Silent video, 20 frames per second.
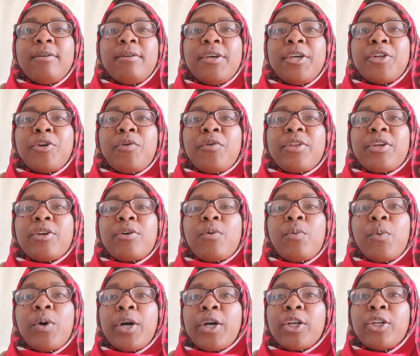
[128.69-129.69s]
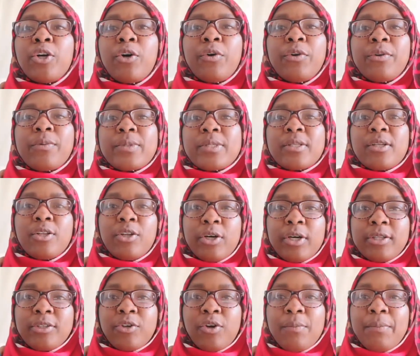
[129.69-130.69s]
you know, the workload was a
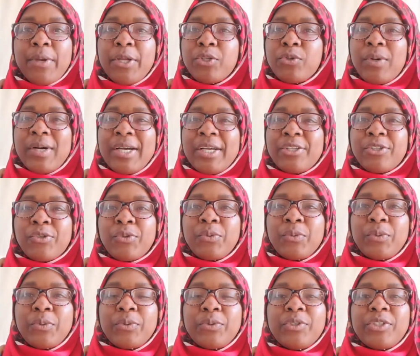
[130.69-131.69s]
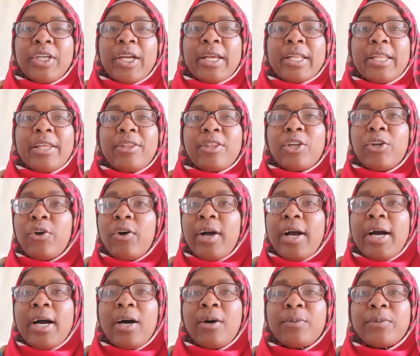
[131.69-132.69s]
lot compared to high school, juggling the long
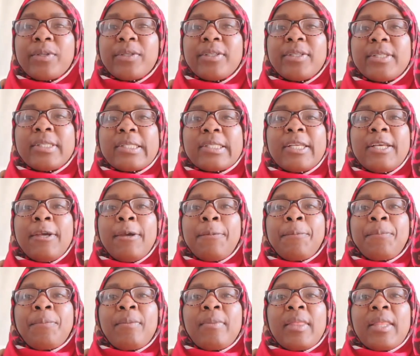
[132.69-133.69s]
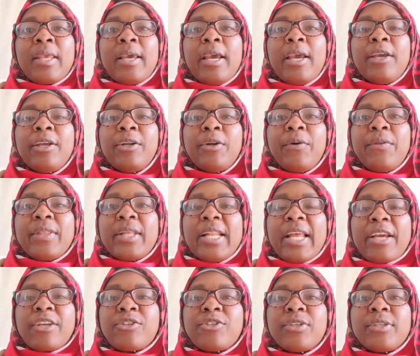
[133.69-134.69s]
hours, you know, the
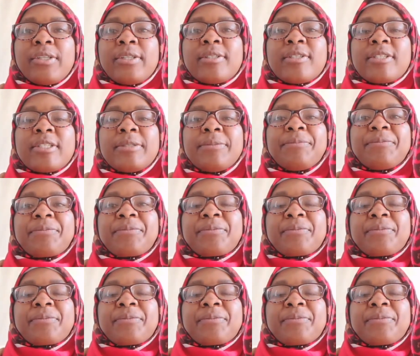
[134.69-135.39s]
lectures.